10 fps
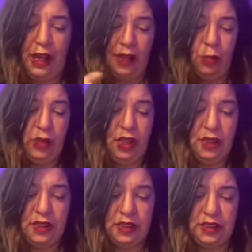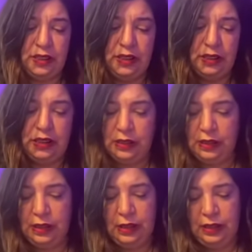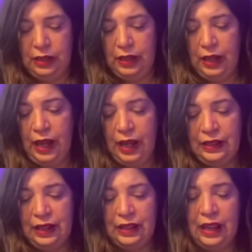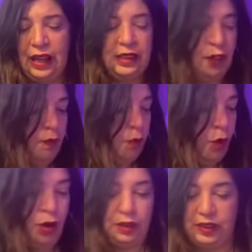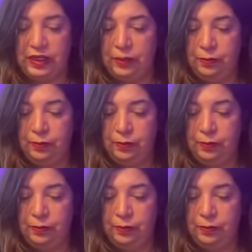And what else? And the Knight of Wands.